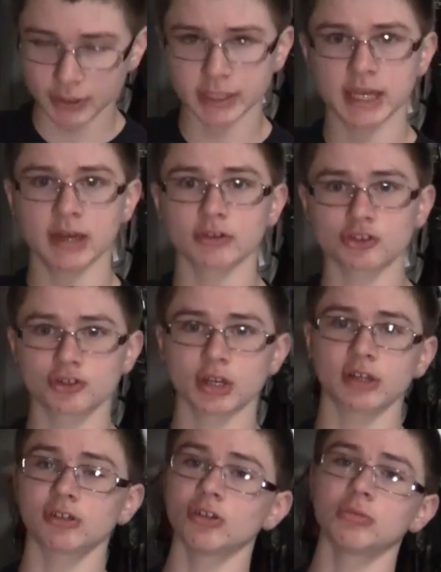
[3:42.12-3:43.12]

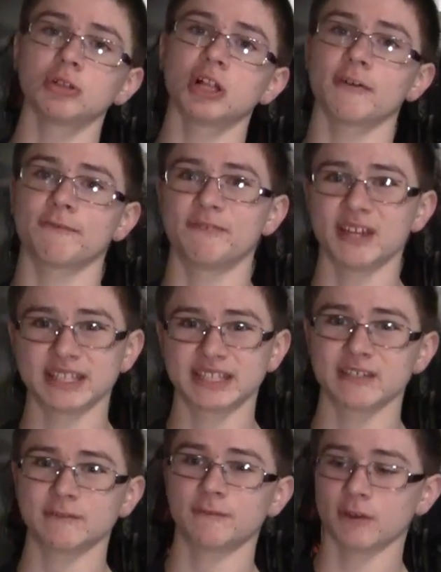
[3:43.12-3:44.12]
Counter-Strike Global
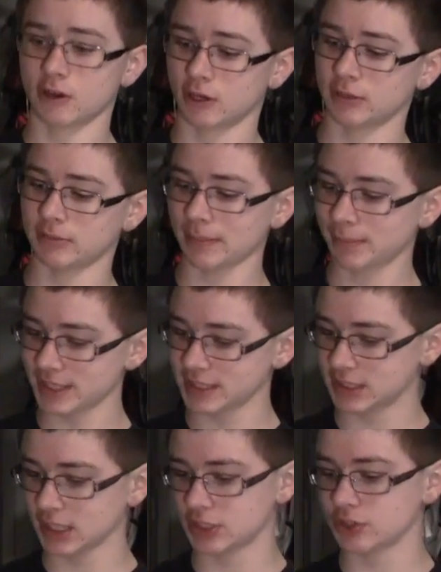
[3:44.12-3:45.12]
Offensive on my
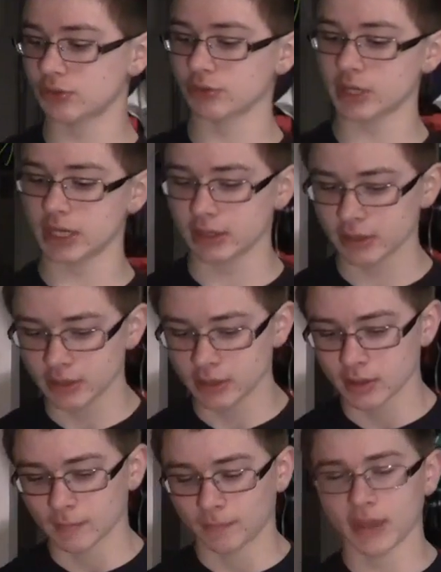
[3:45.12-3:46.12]
PlayStation 3
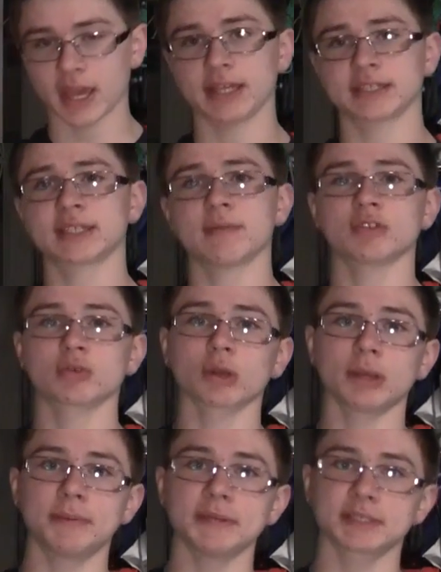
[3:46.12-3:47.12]
at
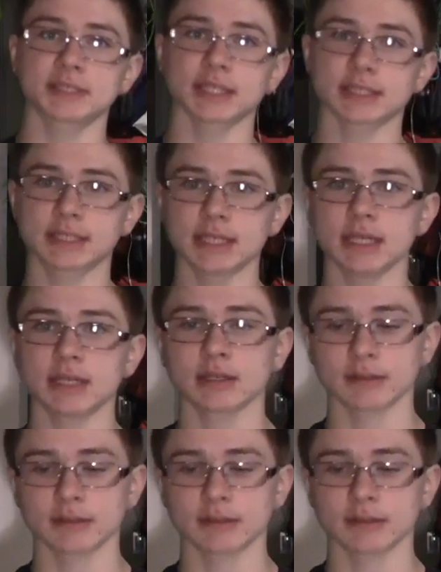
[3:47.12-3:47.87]
720p 60,